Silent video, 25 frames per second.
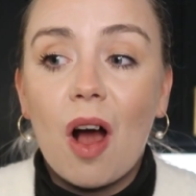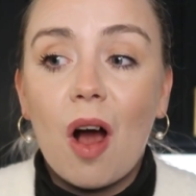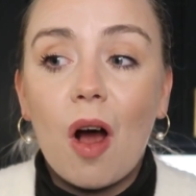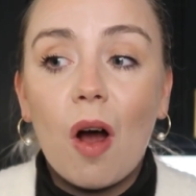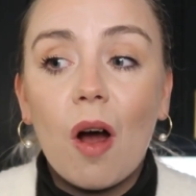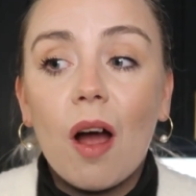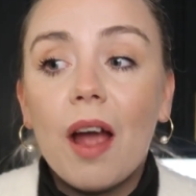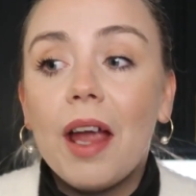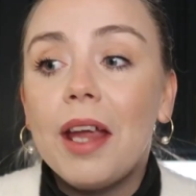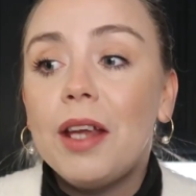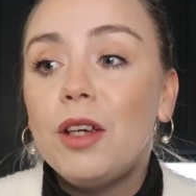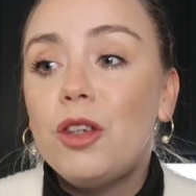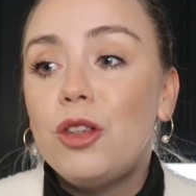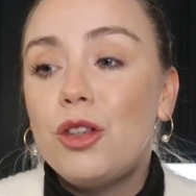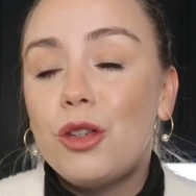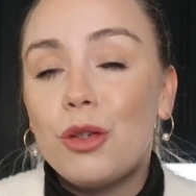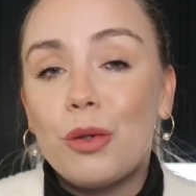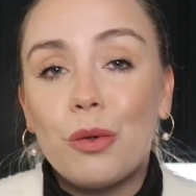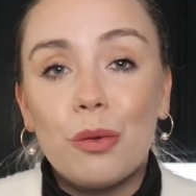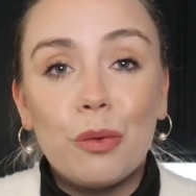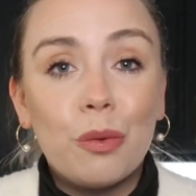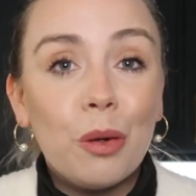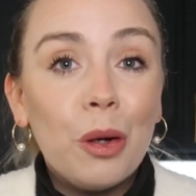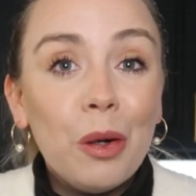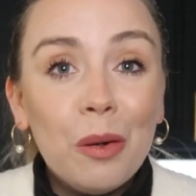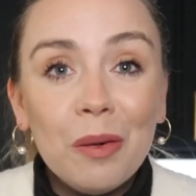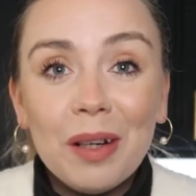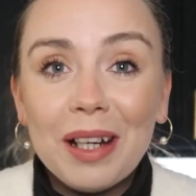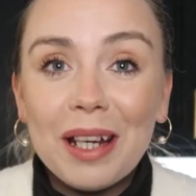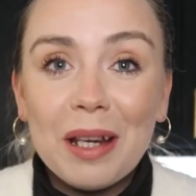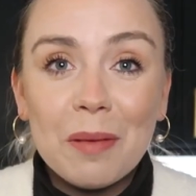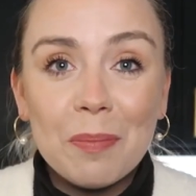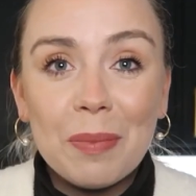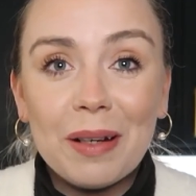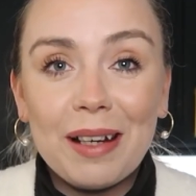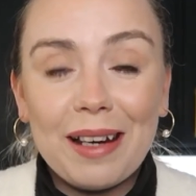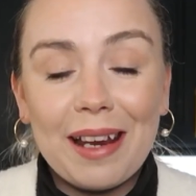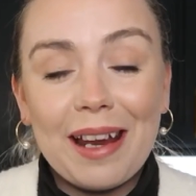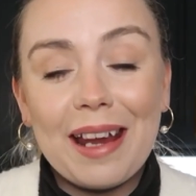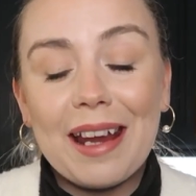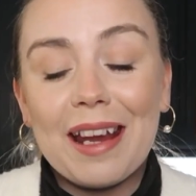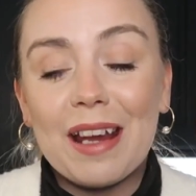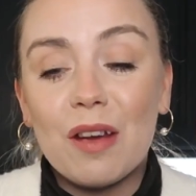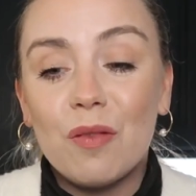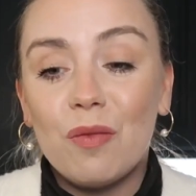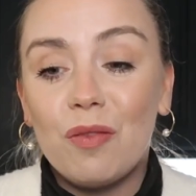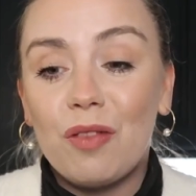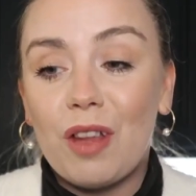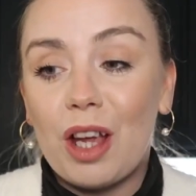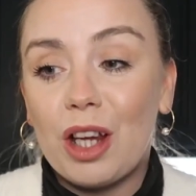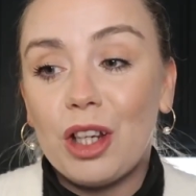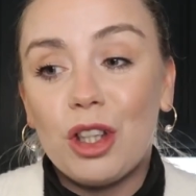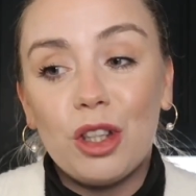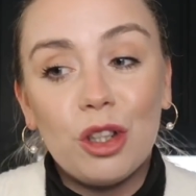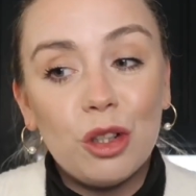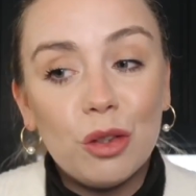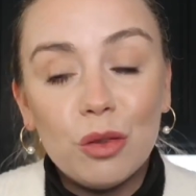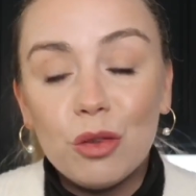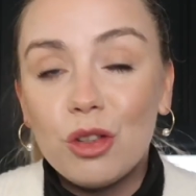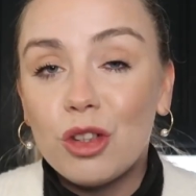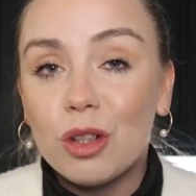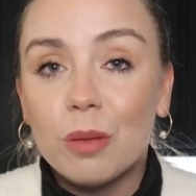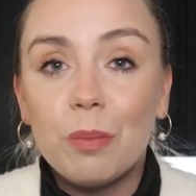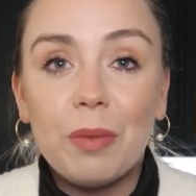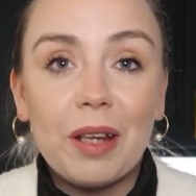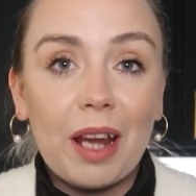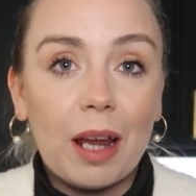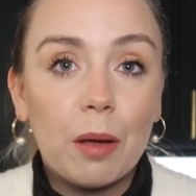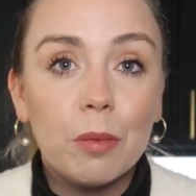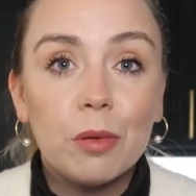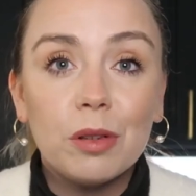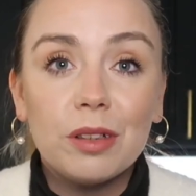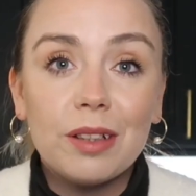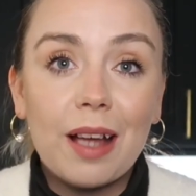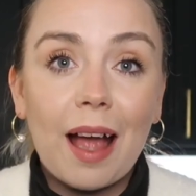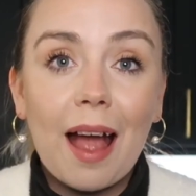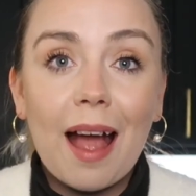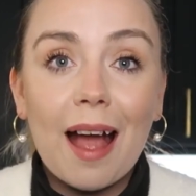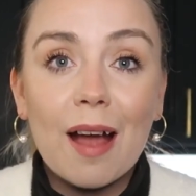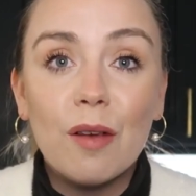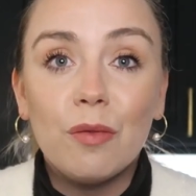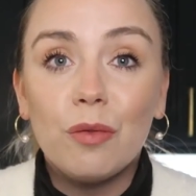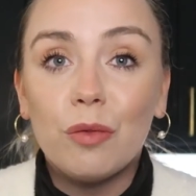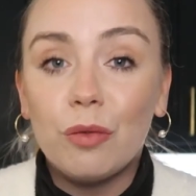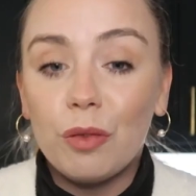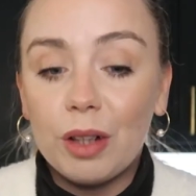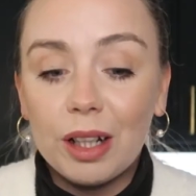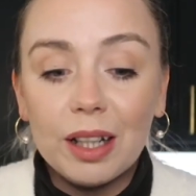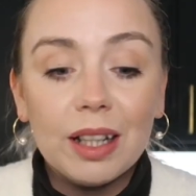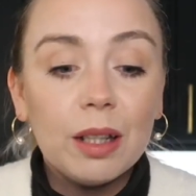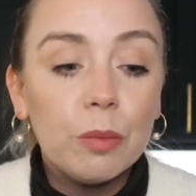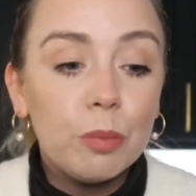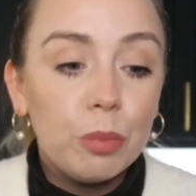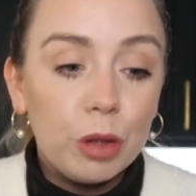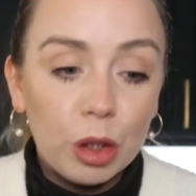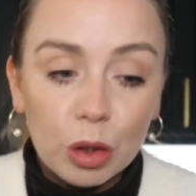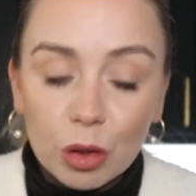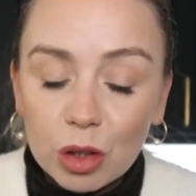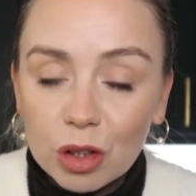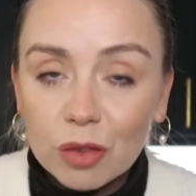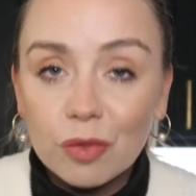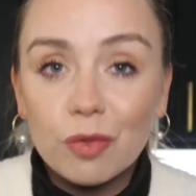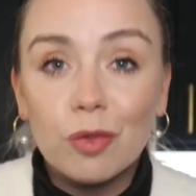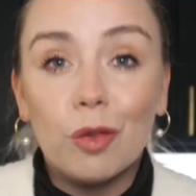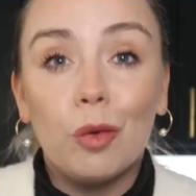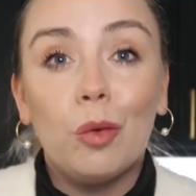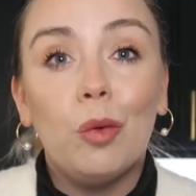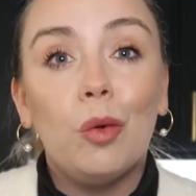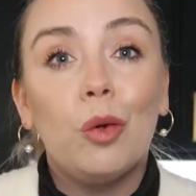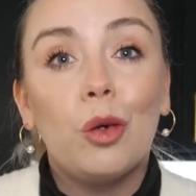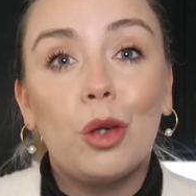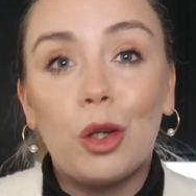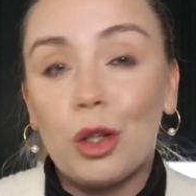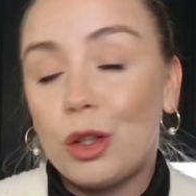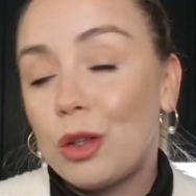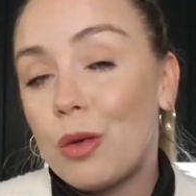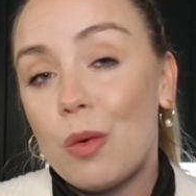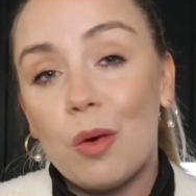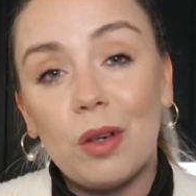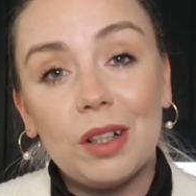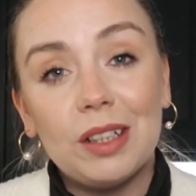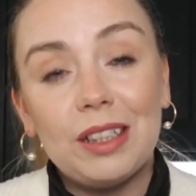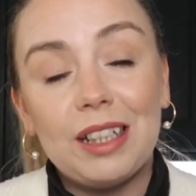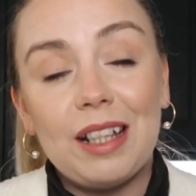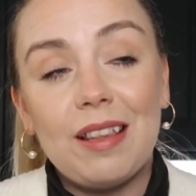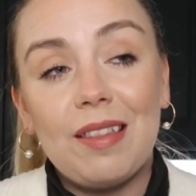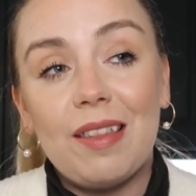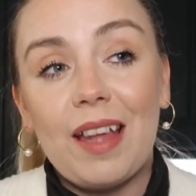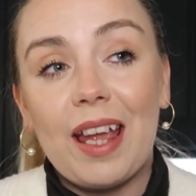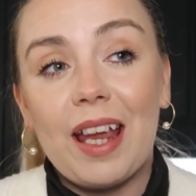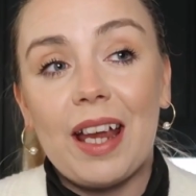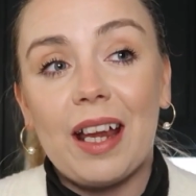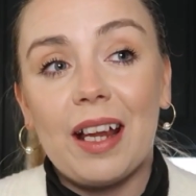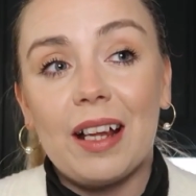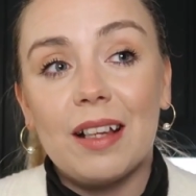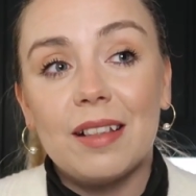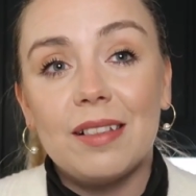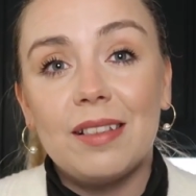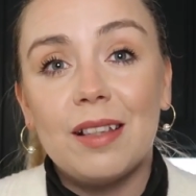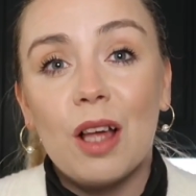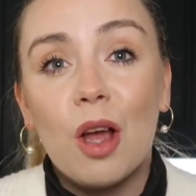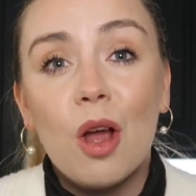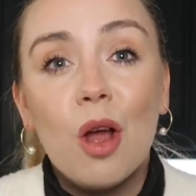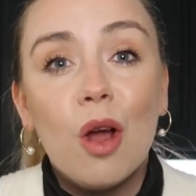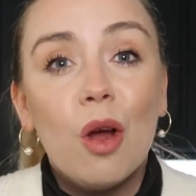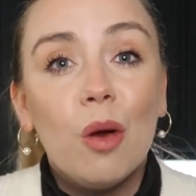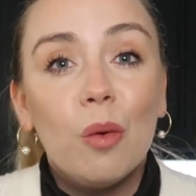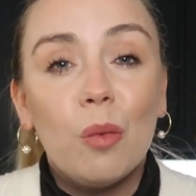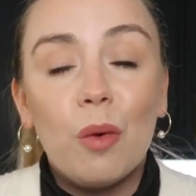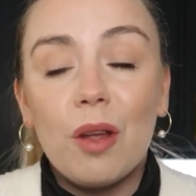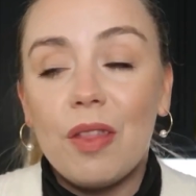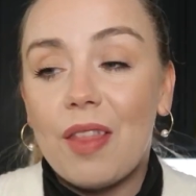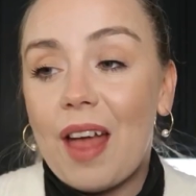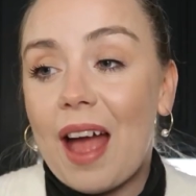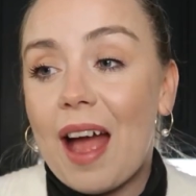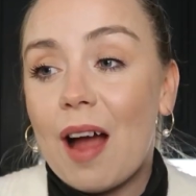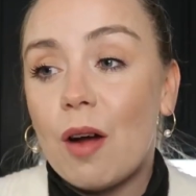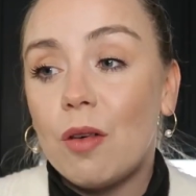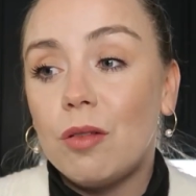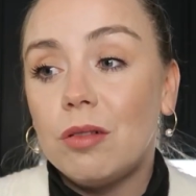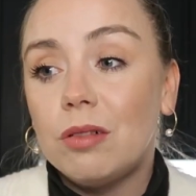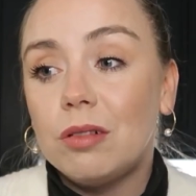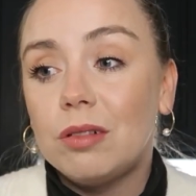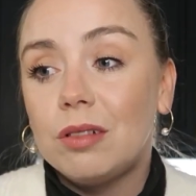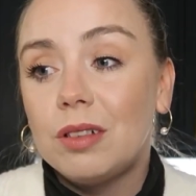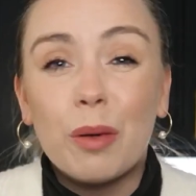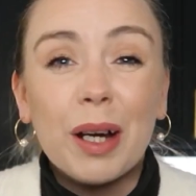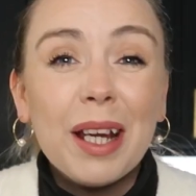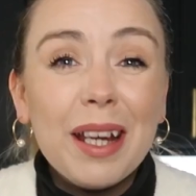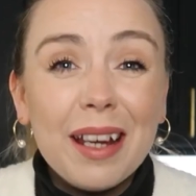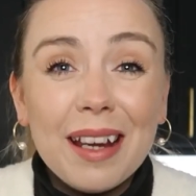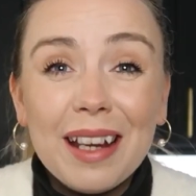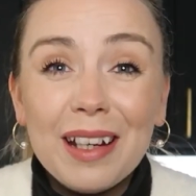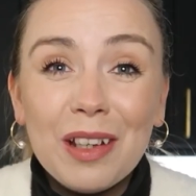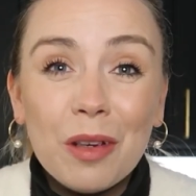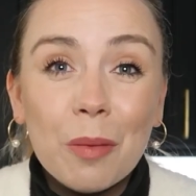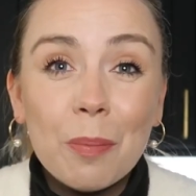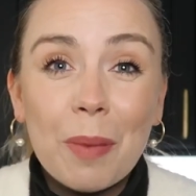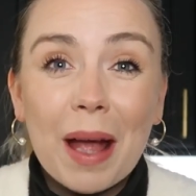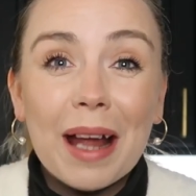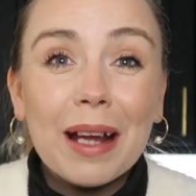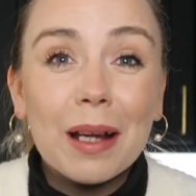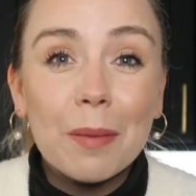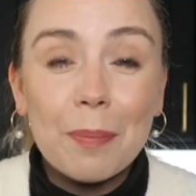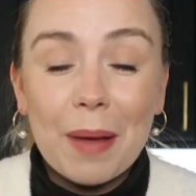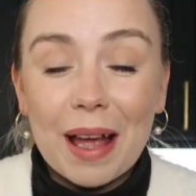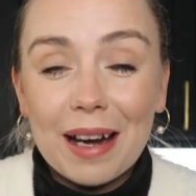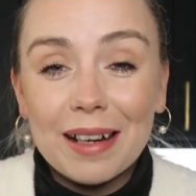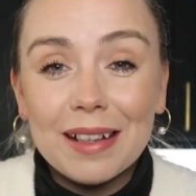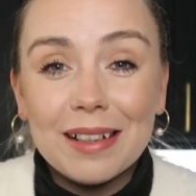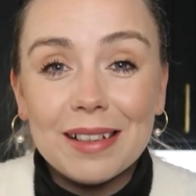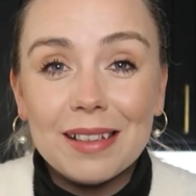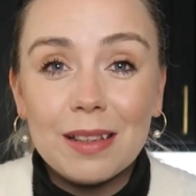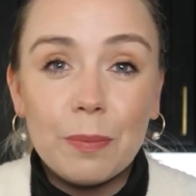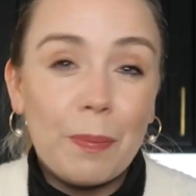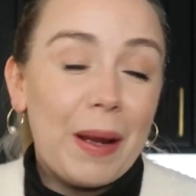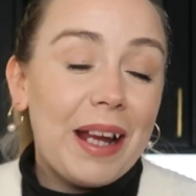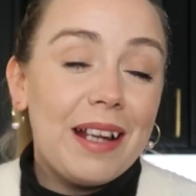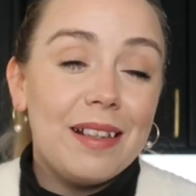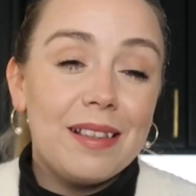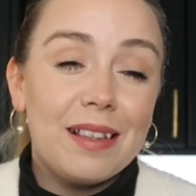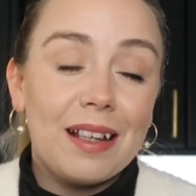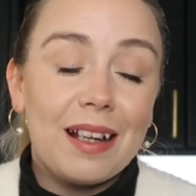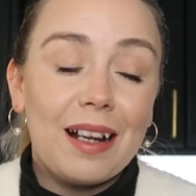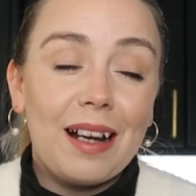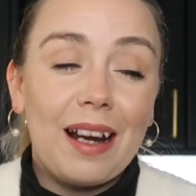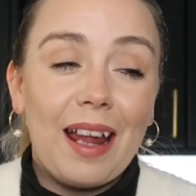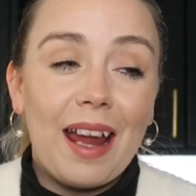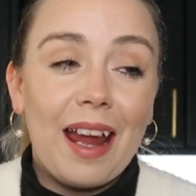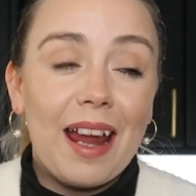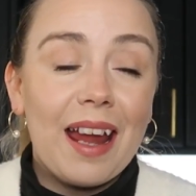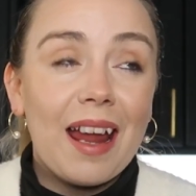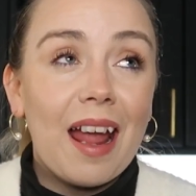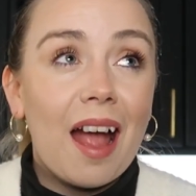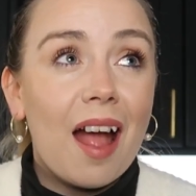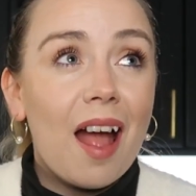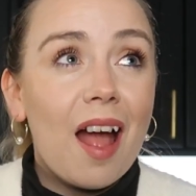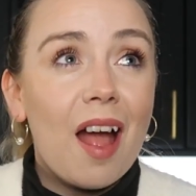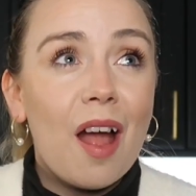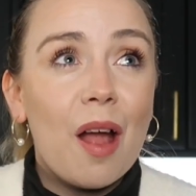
I truly believe that you should be able to have really beautiful, good quality things without breaking your bank balance, basically.